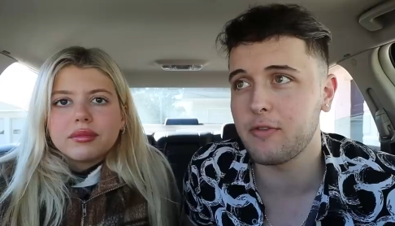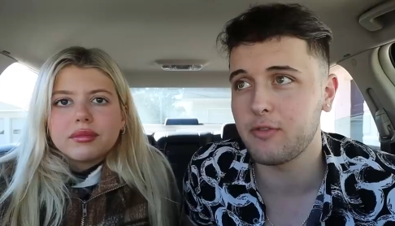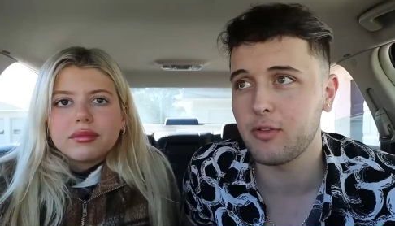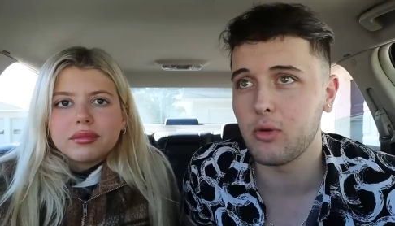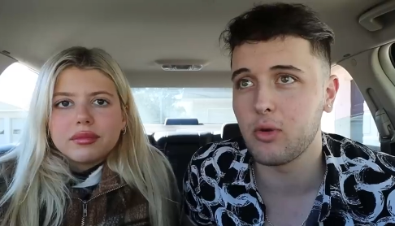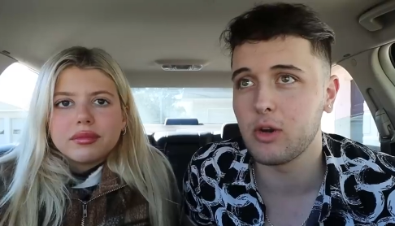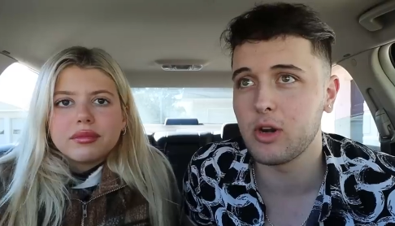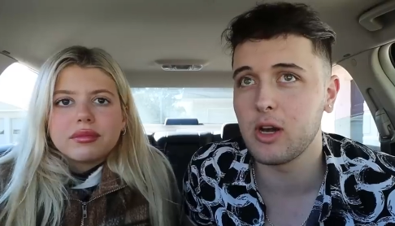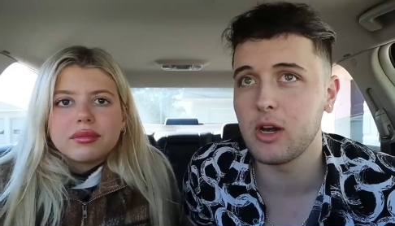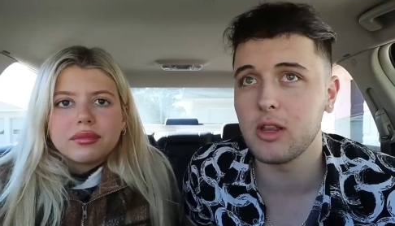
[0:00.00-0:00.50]
Speaker 1: to
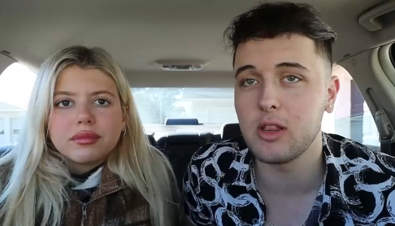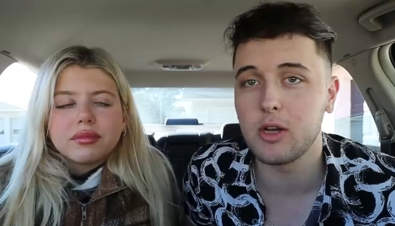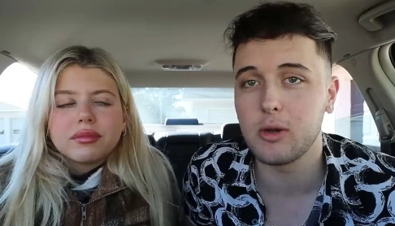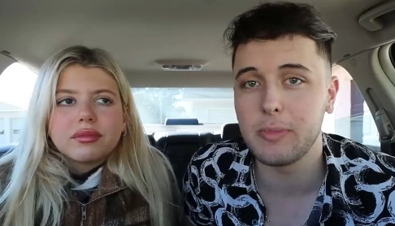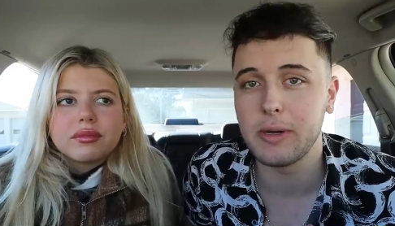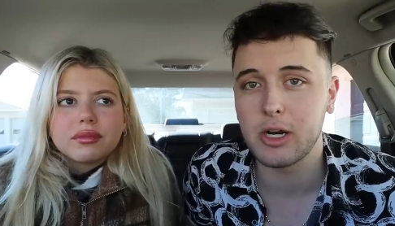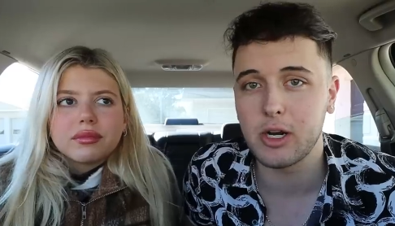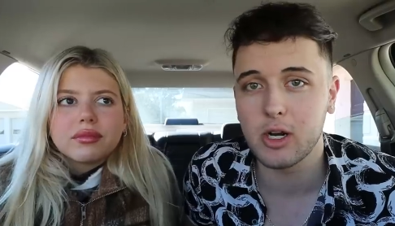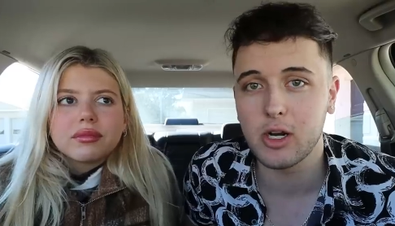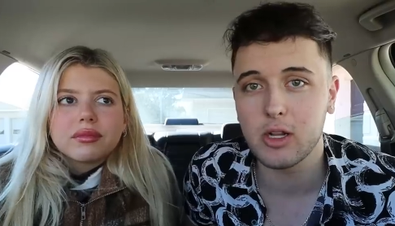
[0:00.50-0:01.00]
Florida a
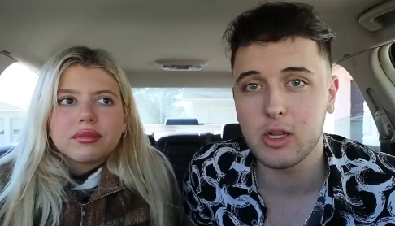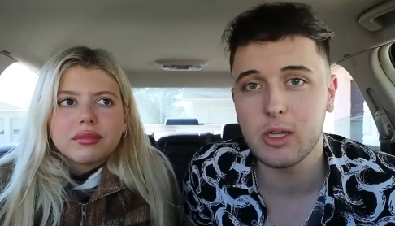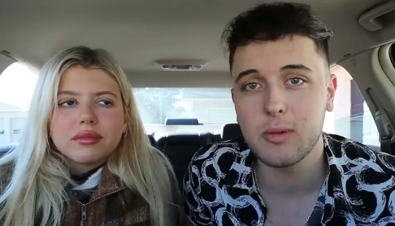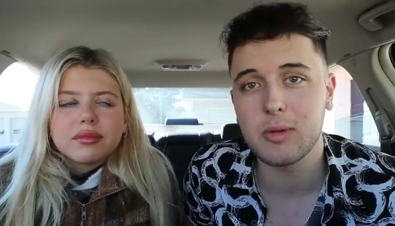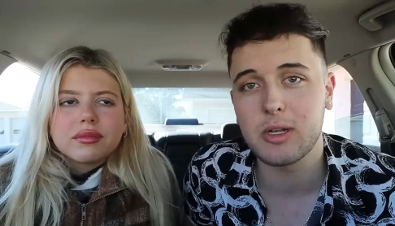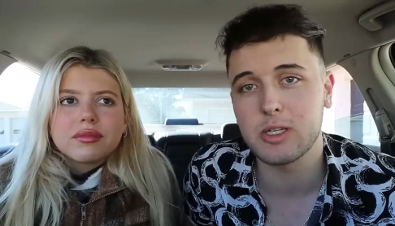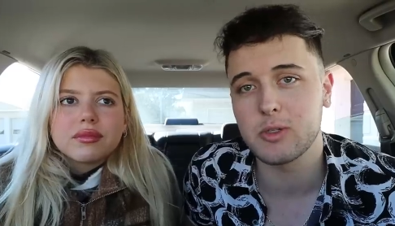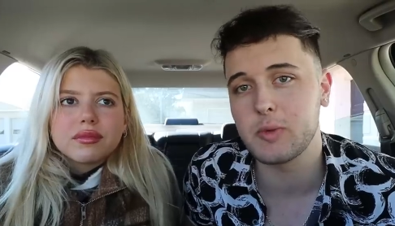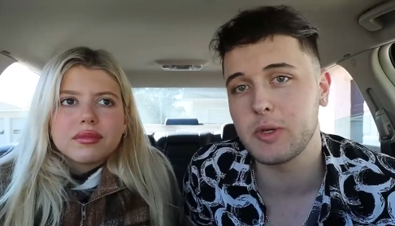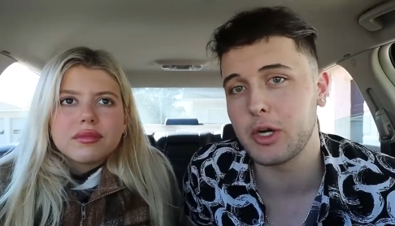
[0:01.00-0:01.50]
little bit
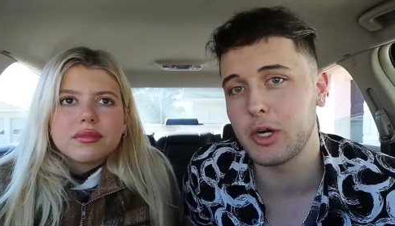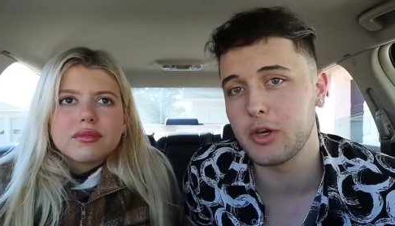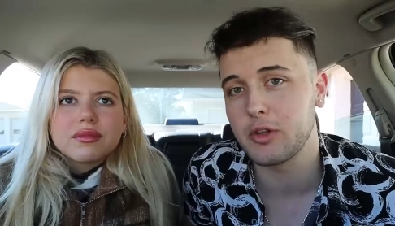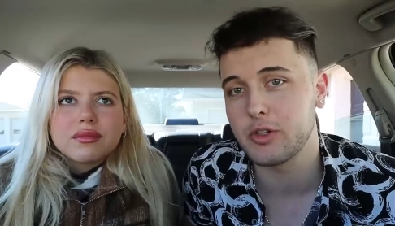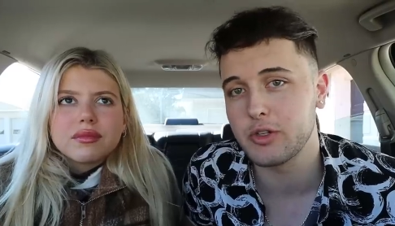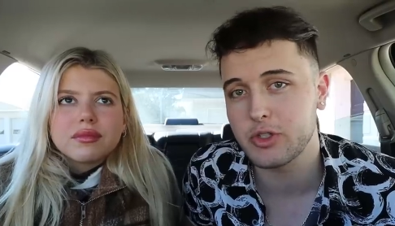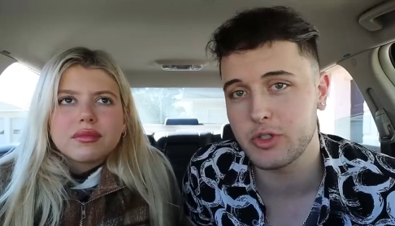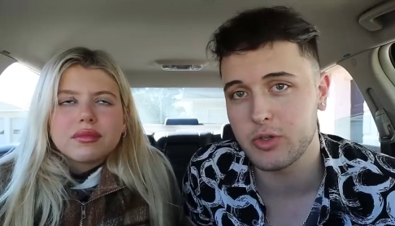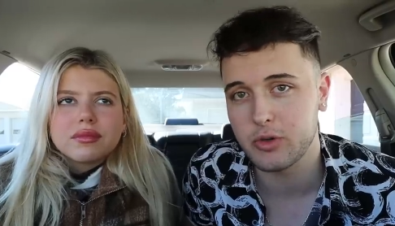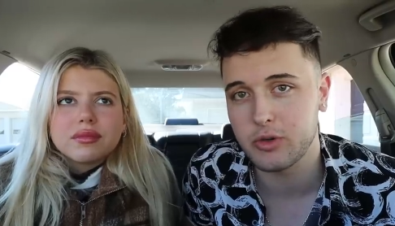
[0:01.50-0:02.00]
early because we
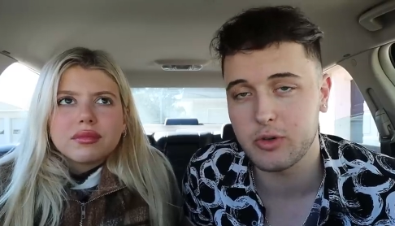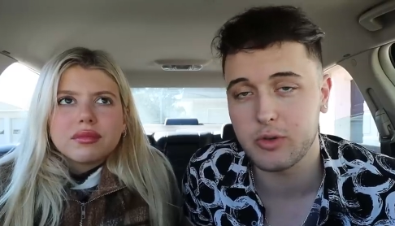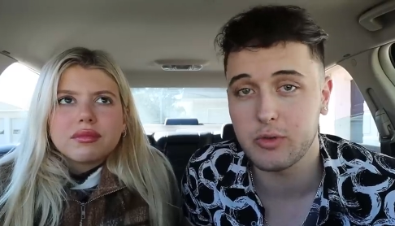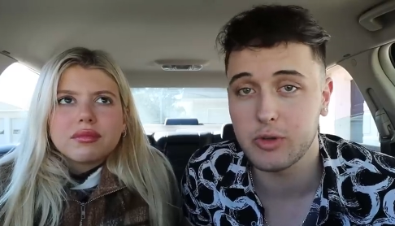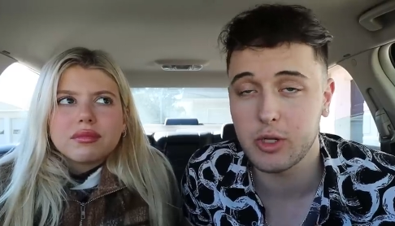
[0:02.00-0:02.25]
heard the storm.